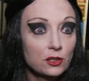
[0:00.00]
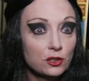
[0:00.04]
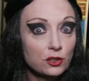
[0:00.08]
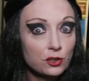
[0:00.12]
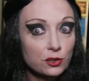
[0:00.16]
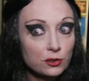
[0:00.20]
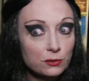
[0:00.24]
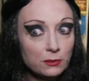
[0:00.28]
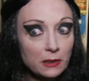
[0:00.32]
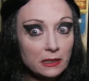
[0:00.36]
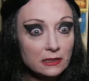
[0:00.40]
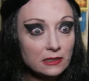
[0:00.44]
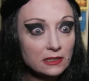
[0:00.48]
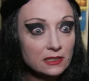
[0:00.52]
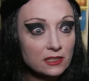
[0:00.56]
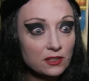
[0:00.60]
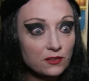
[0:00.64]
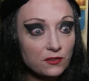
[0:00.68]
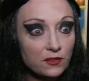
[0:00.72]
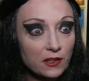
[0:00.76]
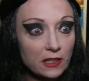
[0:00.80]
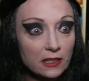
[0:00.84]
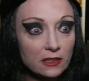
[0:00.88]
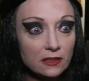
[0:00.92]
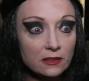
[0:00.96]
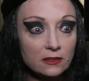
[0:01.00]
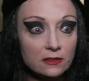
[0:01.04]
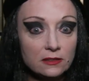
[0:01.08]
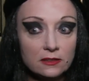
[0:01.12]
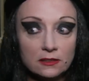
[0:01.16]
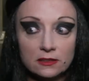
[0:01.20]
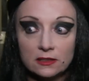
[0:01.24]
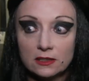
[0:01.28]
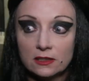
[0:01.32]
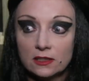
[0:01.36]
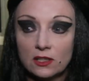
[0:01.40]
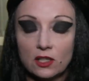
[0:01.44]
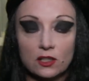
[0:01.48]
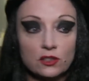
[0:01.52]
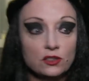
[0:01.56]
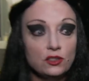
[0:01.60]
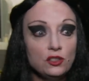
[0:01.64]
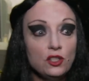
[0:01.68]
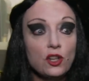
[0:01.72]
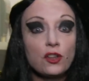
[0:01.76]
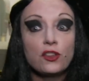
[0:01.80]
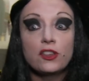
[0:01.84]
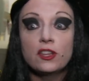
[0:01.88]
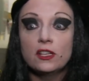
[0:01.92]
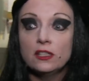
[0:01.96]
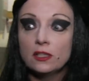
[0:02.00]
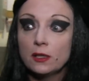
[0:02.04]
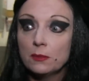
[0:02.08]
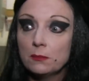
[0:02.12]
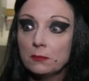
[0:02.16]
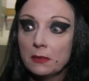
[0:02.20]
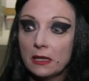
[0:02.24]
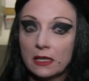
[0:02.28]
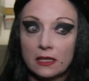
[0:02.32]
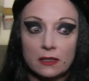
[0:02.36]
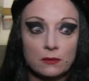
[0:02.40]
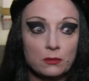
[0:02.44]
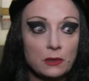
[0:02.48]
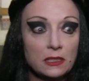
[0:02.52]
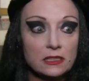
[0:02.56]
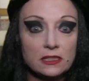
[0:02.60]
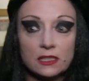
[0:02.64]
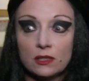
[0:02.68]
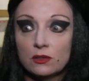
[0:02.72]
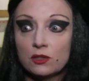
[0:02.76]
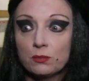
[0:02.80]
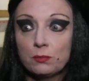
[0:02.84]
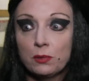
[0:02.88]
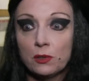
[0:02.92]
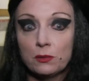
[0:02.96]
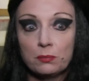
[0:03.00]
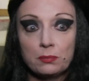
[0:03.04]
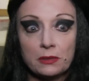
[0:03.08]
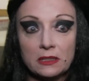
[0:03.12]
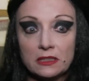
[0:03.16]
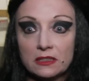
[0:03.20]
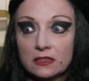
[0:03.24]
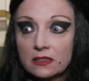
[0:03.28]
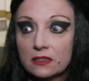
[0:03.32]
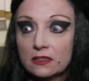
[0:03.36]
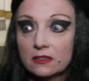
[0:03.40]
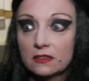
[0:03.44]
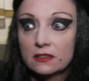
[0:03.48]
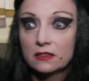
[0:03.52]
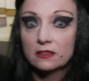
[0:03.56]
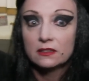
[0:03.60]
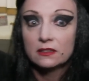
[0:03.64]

Cruella de Vil? It's got nothing on me. Where's those puppies?